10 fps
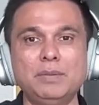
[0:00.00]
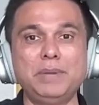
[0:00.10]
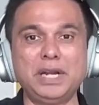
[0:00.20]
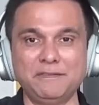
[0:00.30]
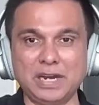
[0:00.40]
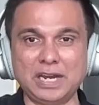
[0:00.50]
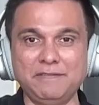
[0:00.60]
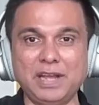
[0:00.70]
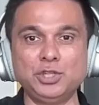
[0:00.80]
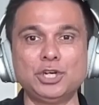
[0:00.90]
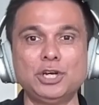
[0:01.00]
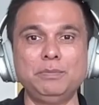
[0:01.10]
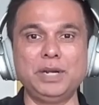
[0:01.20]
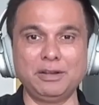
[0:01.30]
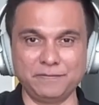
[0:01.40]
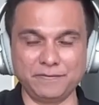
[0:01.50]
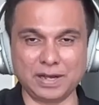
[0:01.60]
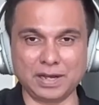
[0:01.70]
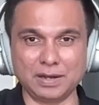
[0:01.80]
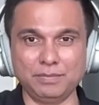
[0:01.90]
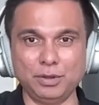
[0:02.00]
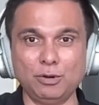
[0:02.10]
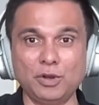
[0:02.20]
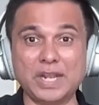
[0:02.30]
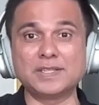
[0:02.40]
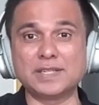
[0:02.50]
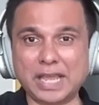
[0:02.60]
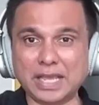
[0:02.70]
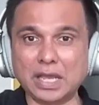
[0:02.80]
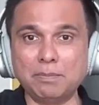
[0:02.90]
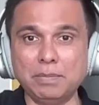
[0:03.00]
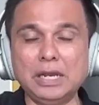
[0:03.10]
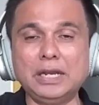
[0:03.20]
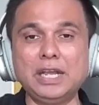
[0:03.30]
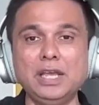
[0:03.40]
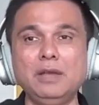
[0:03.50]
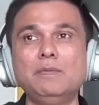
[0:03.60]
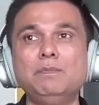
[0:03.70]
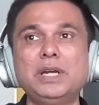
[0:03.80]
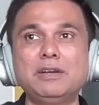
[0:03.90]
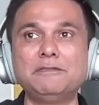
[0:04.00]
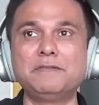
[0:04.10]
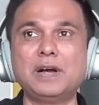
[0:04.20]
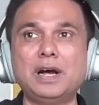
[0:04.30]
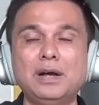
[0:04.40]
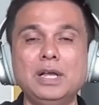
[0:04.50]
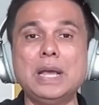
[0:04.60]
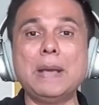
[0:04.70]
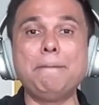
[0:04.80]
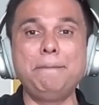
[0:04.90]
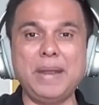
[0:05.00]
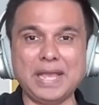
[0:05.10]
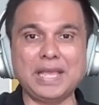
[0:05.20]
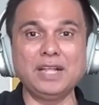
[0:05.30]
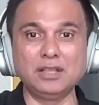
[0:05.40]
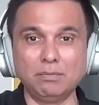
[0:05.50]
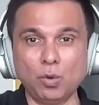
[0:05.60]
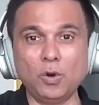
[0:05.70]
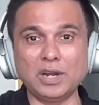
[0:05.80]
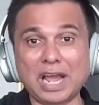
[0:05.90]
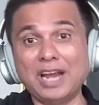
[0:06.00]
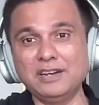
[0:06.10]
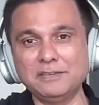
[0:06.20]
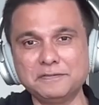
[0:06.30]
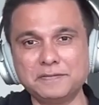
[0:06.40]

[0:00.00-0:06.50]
bit of an adventure, a bit of risk taking ability, bit of breaking the mold kind of